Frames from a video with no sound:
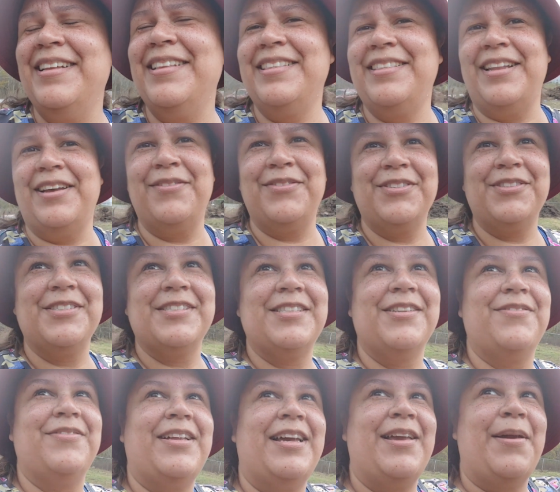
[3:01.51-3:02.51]
levels
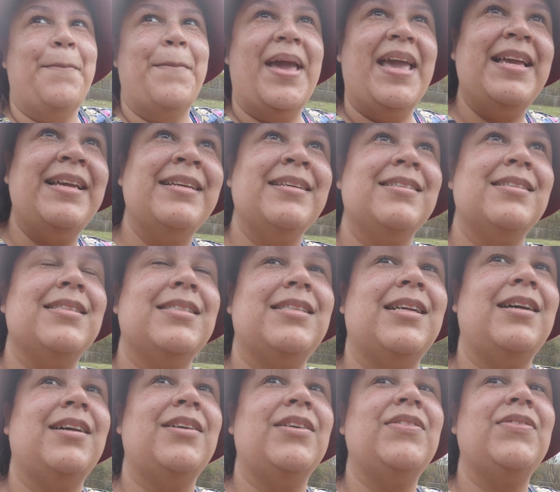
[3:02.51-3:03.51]
of like paint and
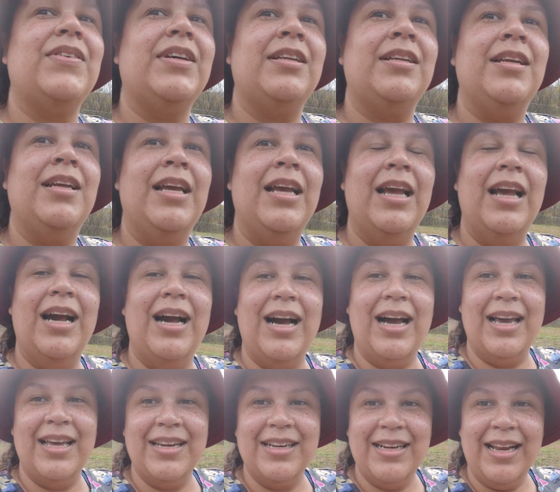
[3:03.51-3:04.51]
stuff, and
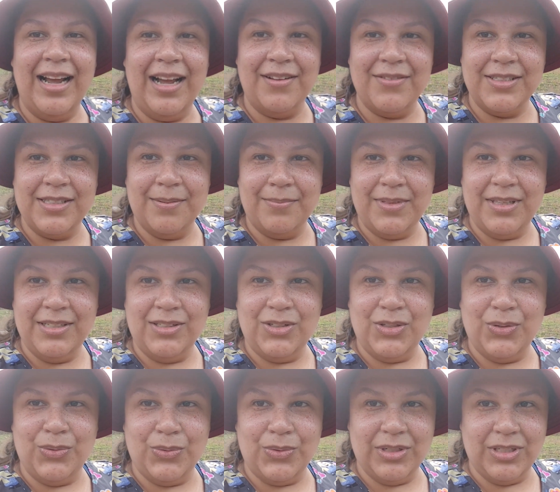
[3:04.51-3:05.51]
I didn't have something
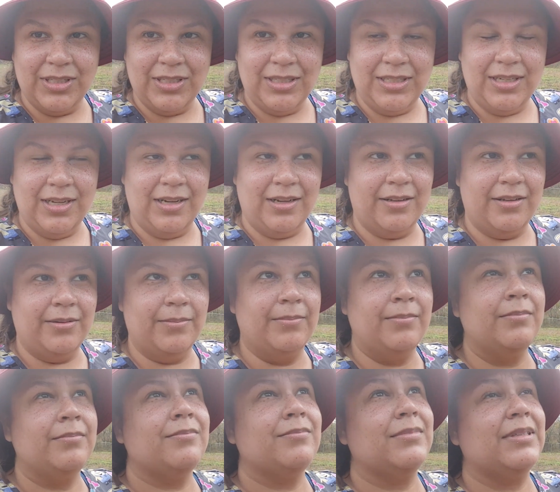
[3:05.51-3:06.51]
to really
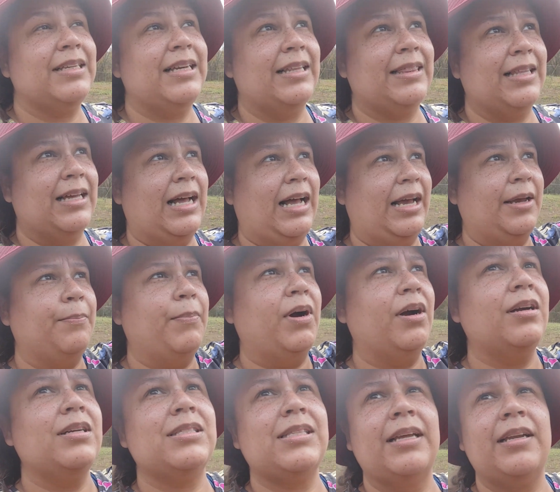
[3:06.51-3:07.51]
get the high
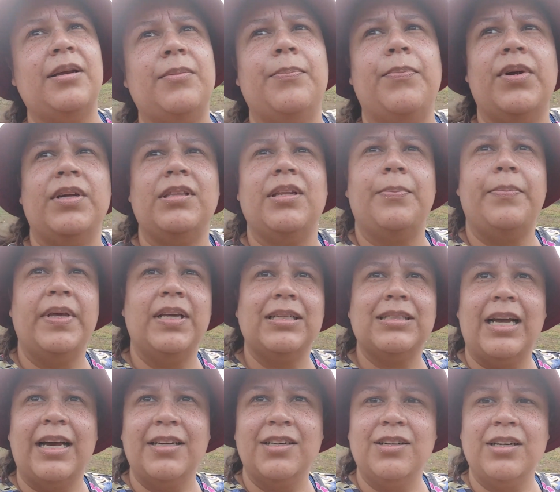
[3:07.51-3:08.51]
parts. I didn't bring the big
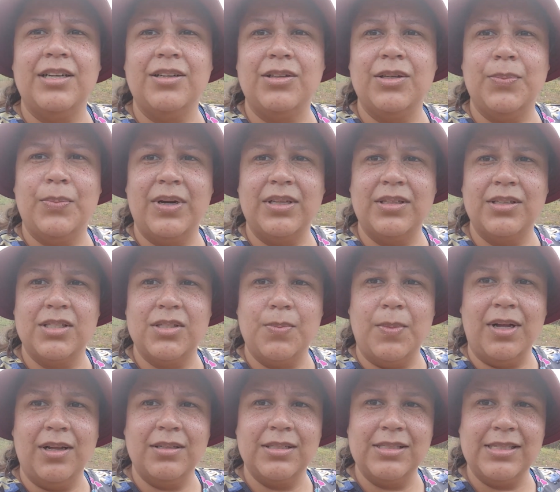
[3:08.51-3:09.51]
ladder. I only brought the
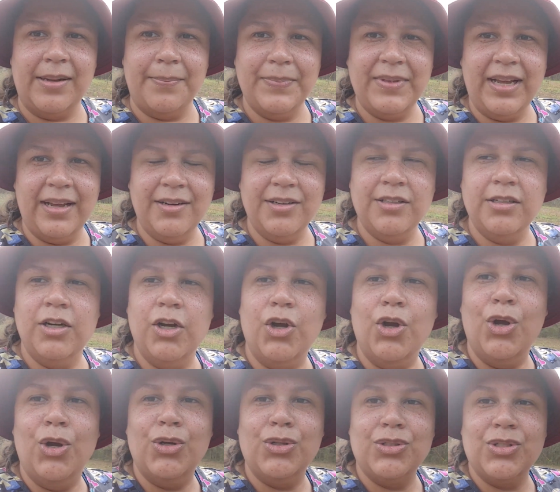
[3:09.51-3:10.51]
small step ladder.
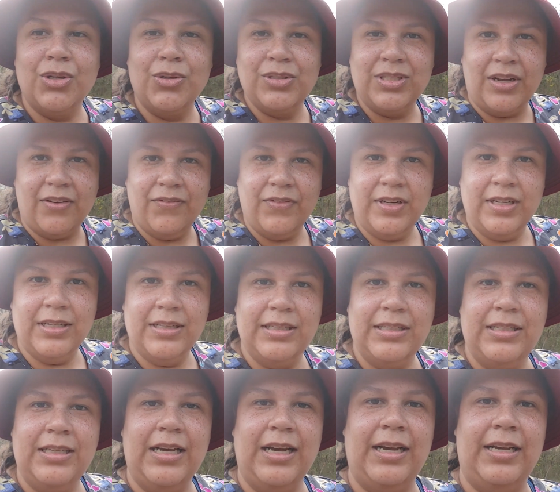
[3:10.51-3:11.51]
So
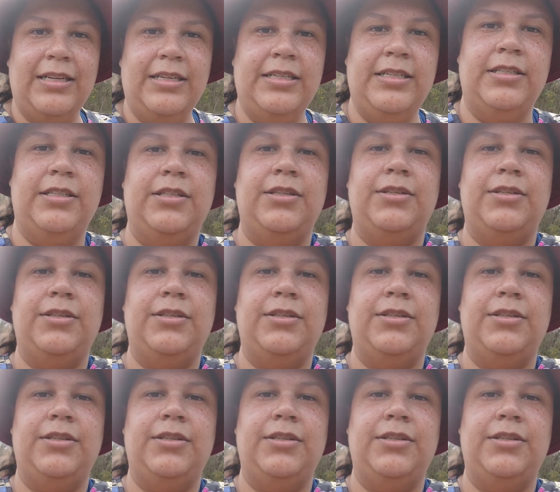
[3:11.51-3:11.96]
definitely I need